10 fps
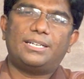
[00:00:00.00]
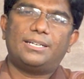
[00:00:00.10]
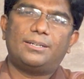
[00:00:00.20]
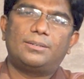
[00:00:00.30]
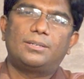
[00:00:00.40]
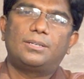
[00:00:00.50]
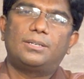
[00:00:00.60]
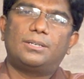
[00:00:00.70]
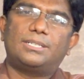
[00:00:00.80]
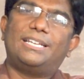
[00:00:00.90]

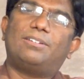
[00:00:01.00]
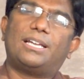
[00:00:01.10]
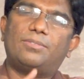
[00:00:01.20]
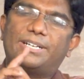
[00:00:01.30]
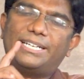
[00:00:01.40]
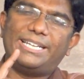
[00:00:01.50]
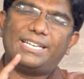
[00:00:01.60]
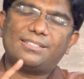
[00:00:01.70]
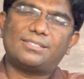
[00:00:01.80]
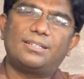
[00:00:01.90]
they will have
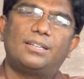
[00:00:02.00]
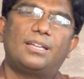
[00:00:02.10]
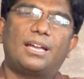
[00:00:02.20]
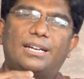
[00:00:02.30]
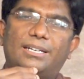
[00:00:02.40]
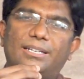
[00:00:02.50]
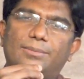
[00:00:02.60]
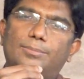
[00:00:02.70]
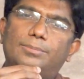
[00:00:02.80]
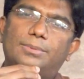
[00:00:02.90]
giddiness and